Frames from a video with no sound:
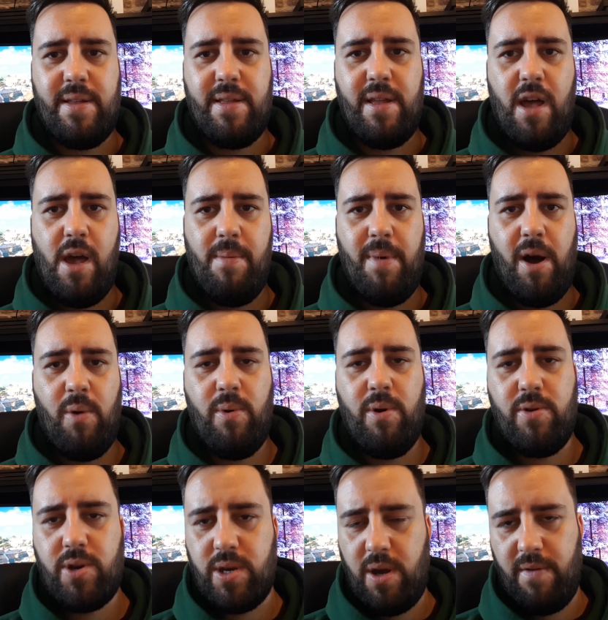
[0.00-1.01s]
I
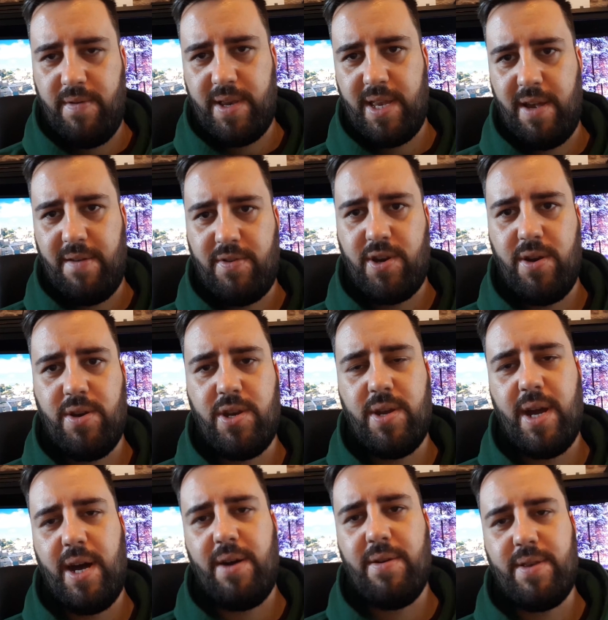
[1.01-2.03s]
will obviously I've showed you
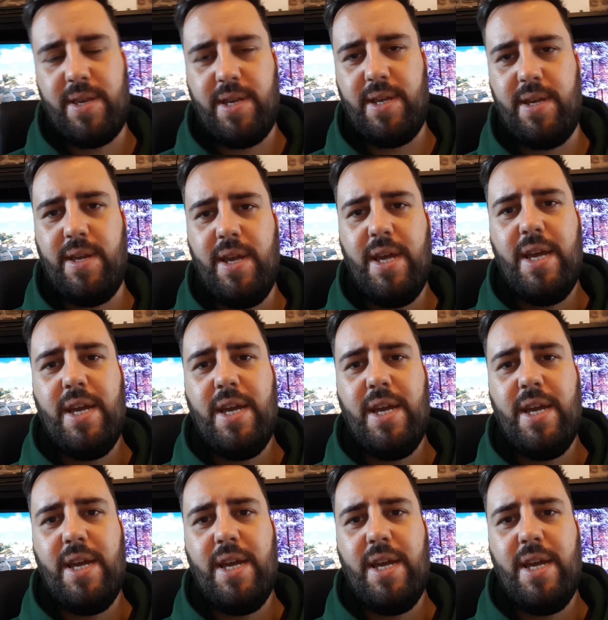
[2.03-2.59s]
how to